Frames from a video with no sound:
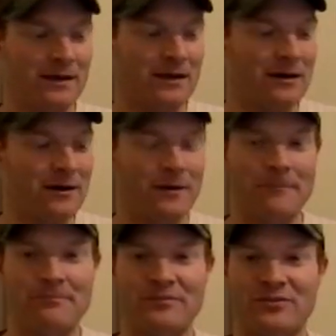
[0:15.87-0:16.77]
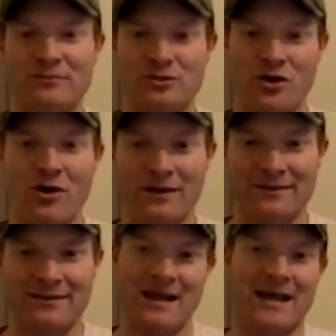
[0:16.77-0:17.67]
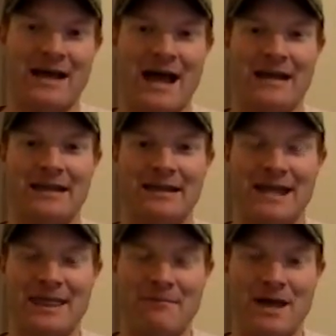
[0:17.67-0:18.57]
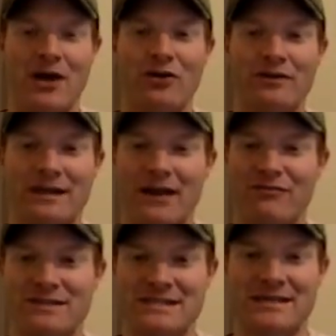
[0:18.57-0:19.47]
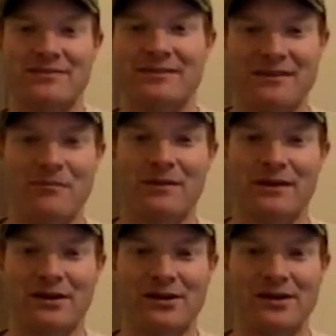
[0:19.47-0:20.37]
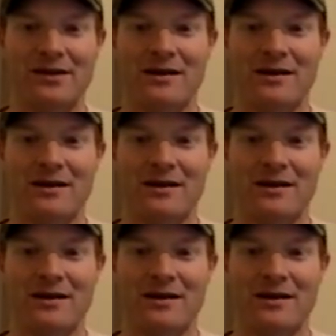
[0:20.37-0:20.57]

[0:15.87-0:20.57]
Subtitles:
some drawings that I got in the mail that I've received since I've been here,